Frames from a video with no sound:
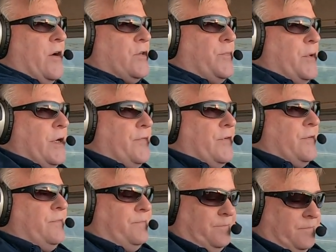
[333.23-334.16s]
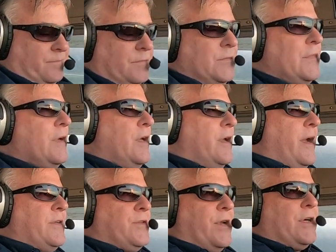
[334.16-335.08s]
It's beautiful.
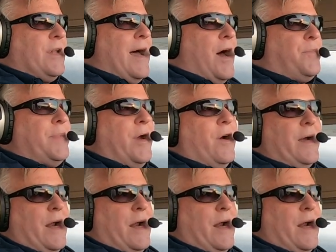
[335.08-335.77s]
It's in a cloud up there.